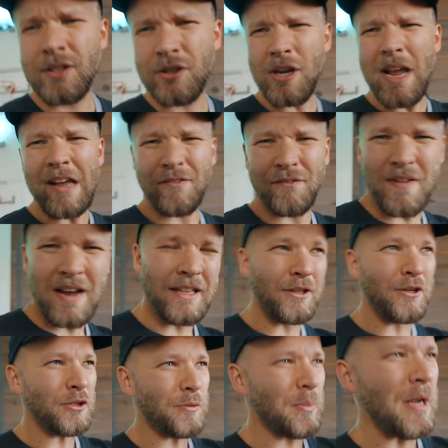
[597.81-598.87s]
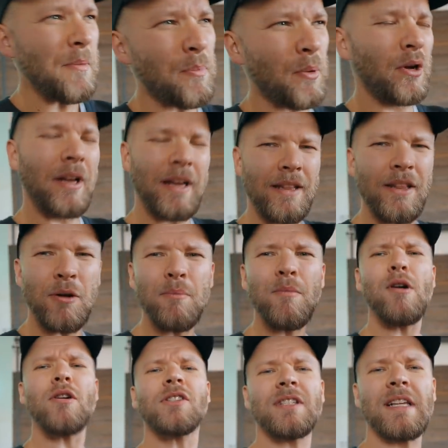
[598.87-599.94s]
So yeah, find those people and they're
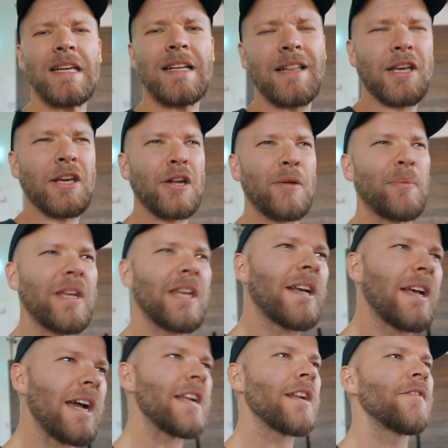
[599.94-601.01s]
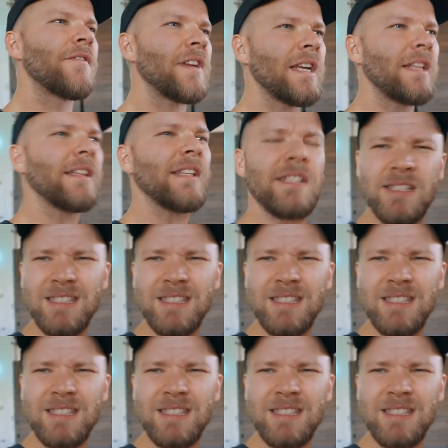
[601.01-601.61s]
most likely gonna be kind of in the